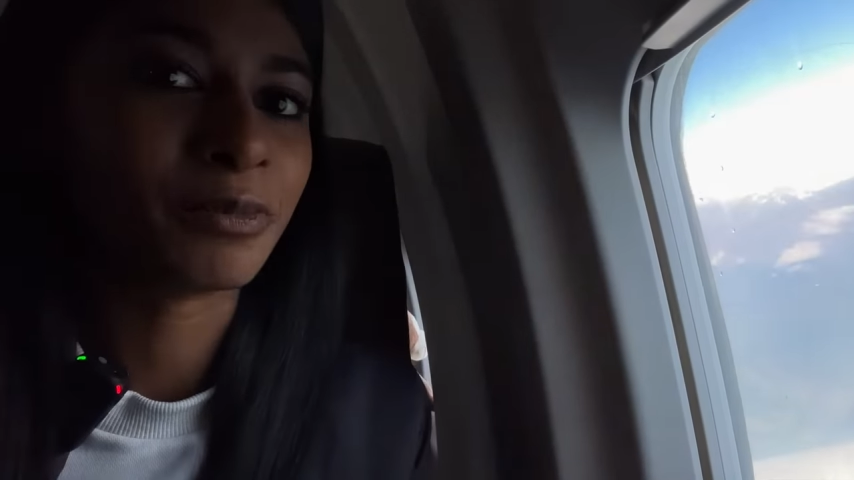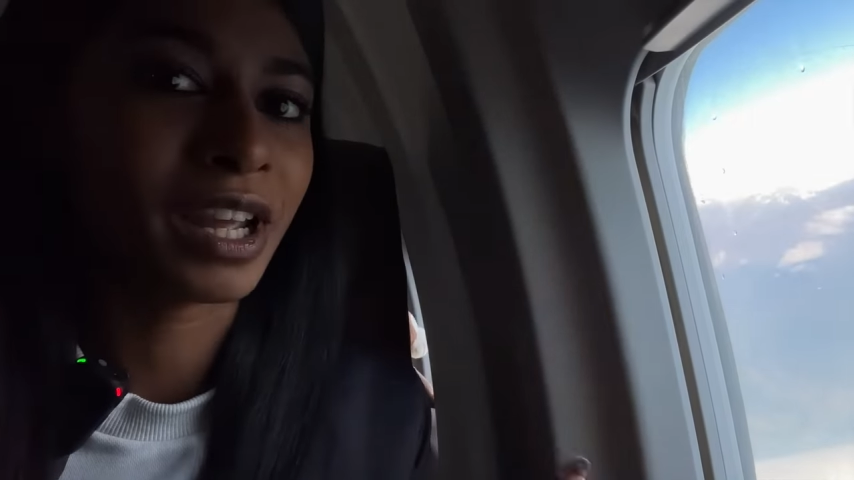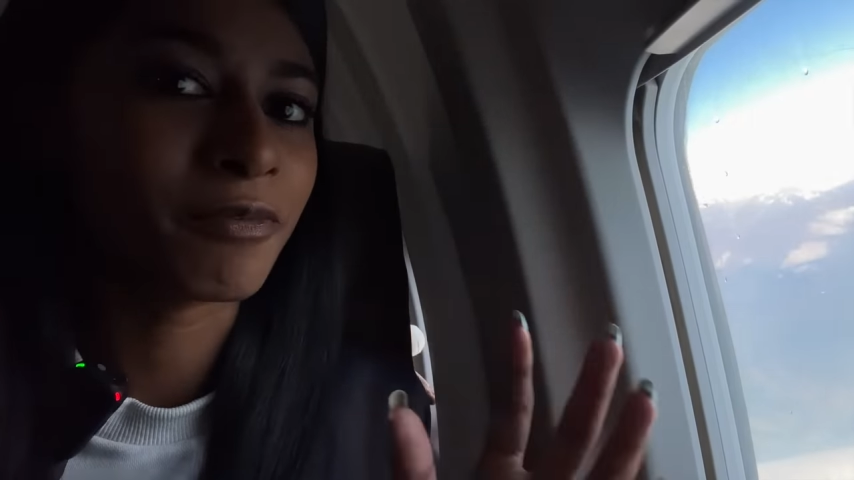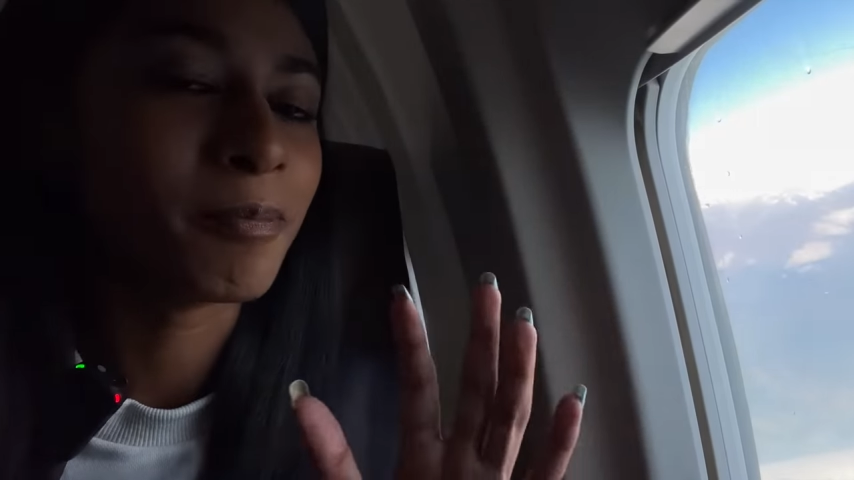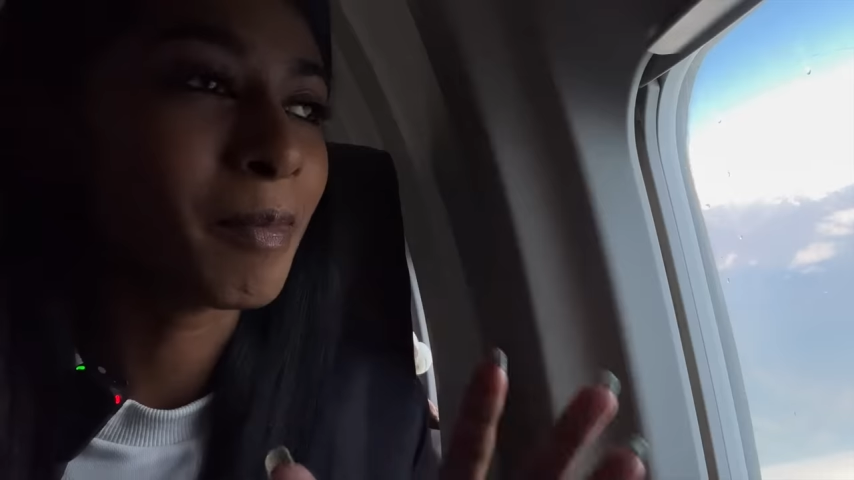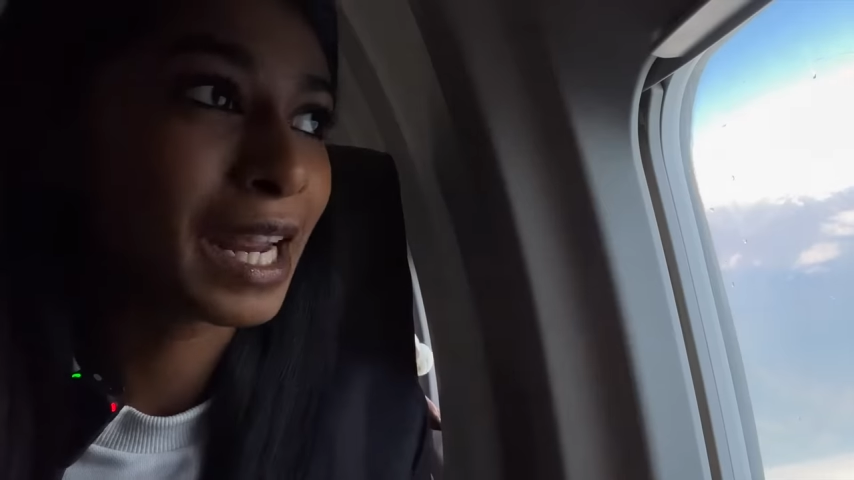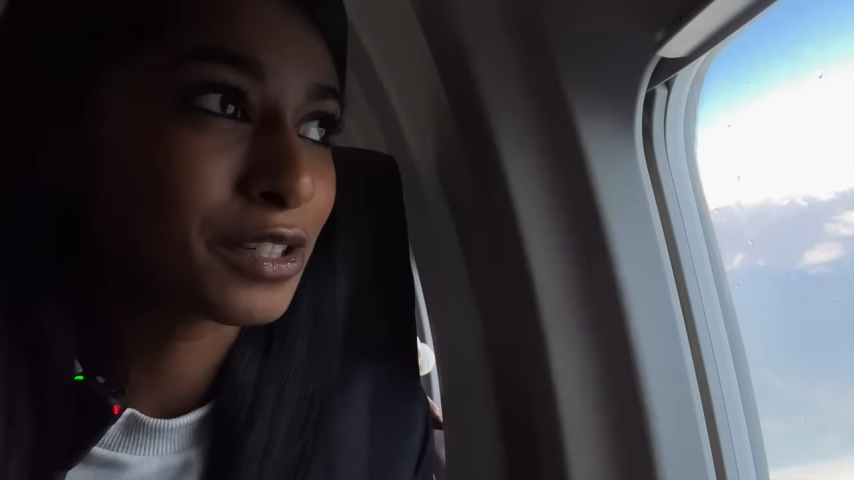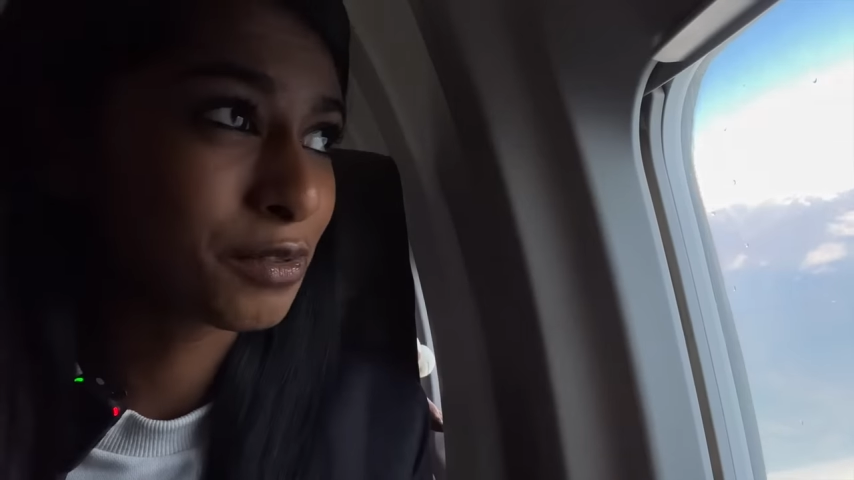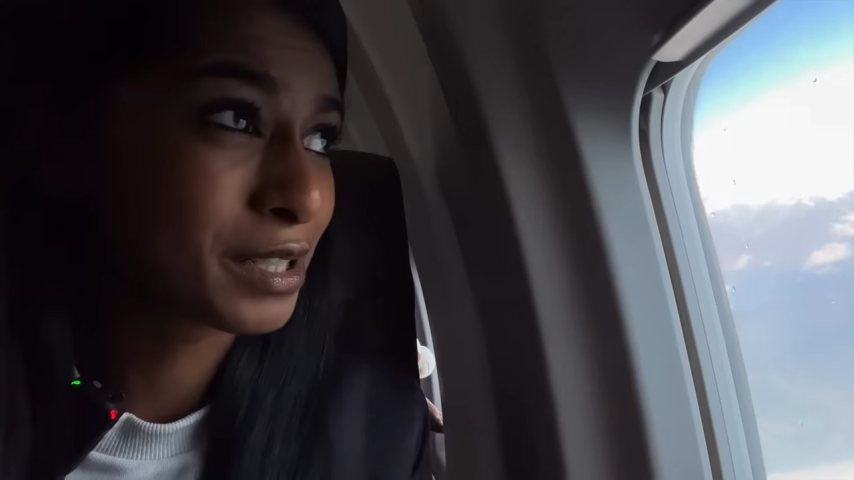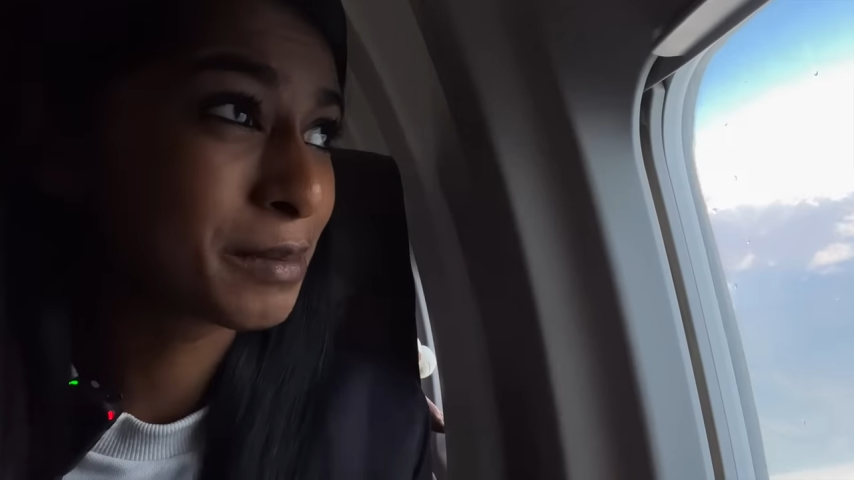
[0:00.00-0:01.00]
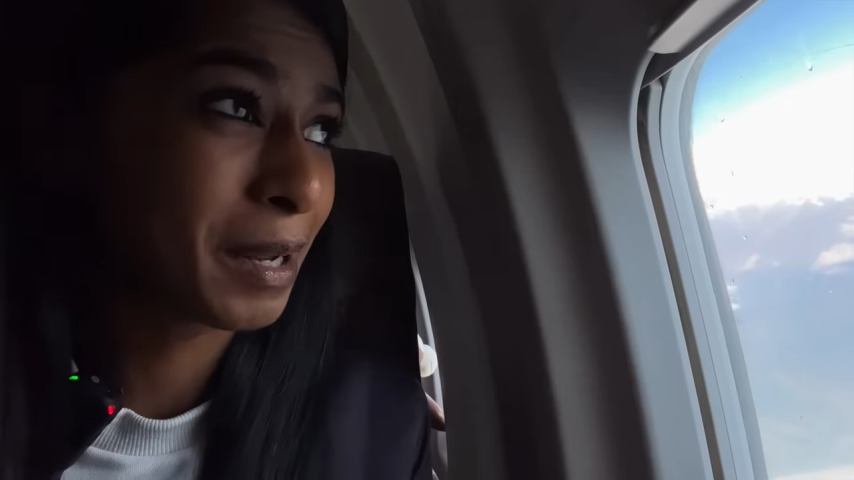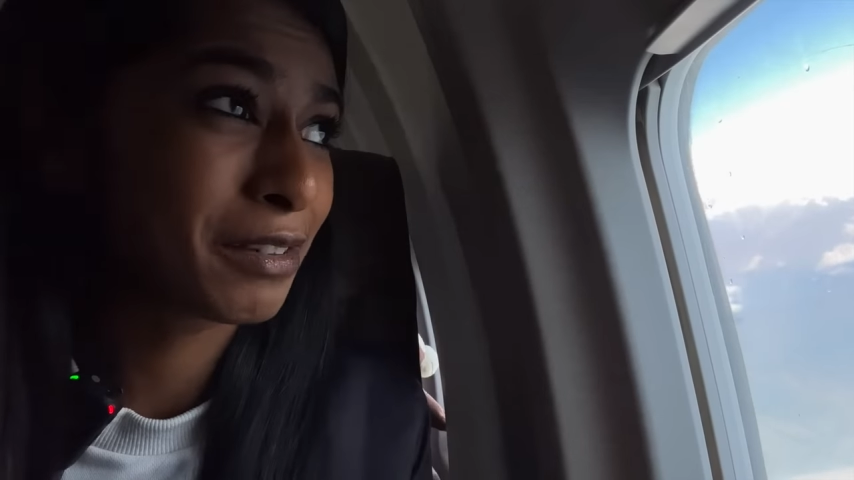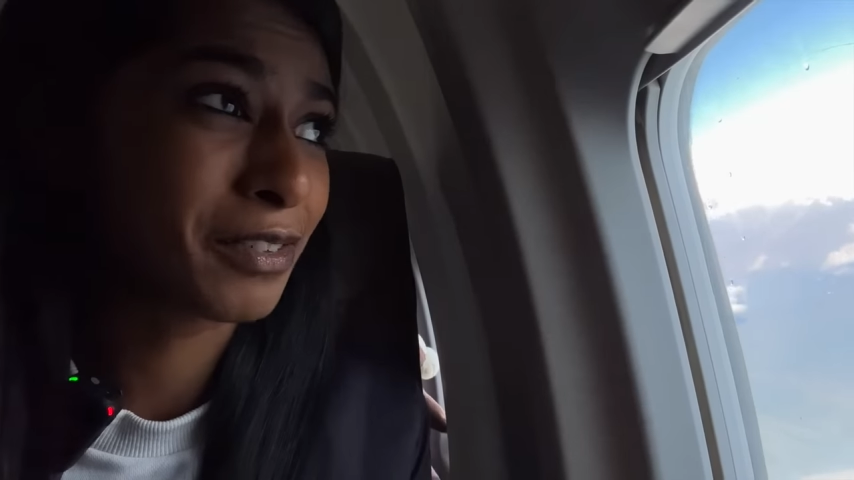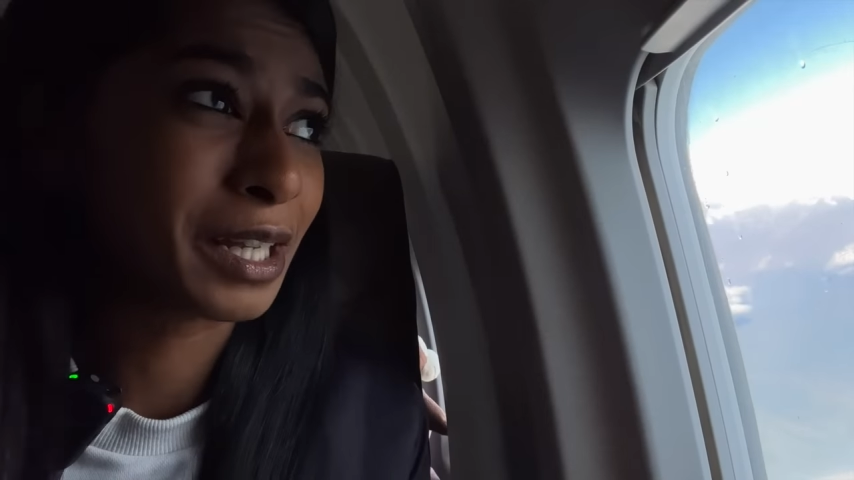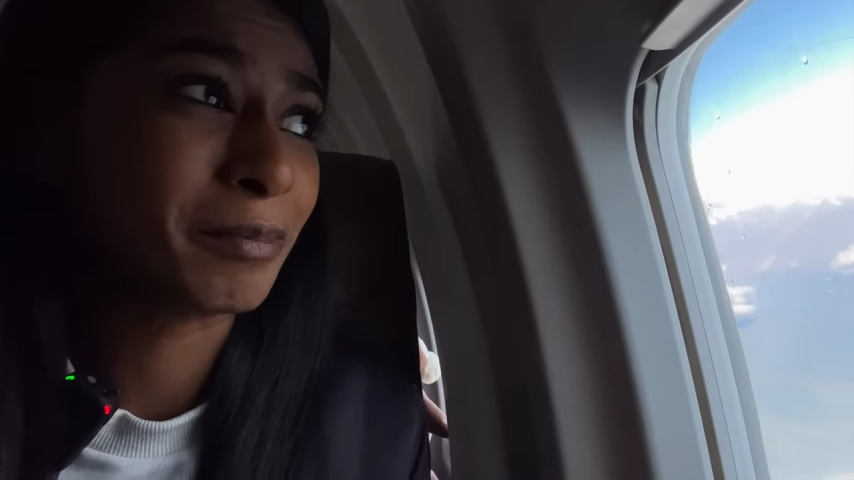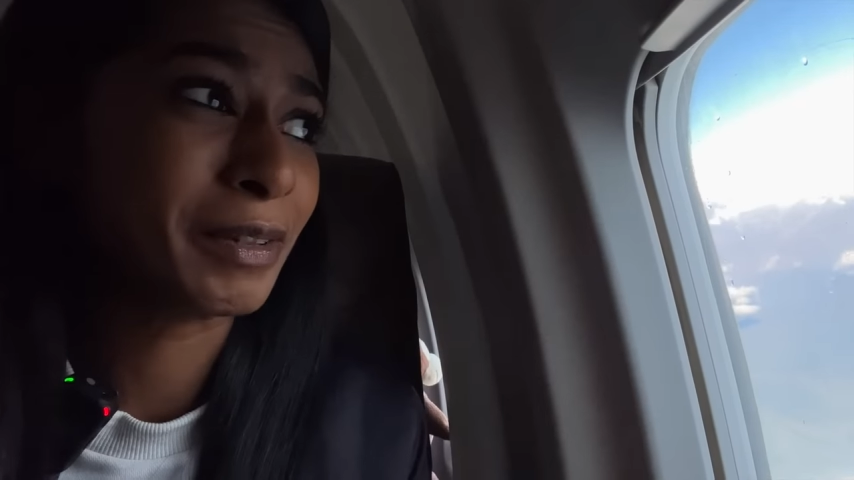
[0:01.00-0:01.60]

We have major respect for them,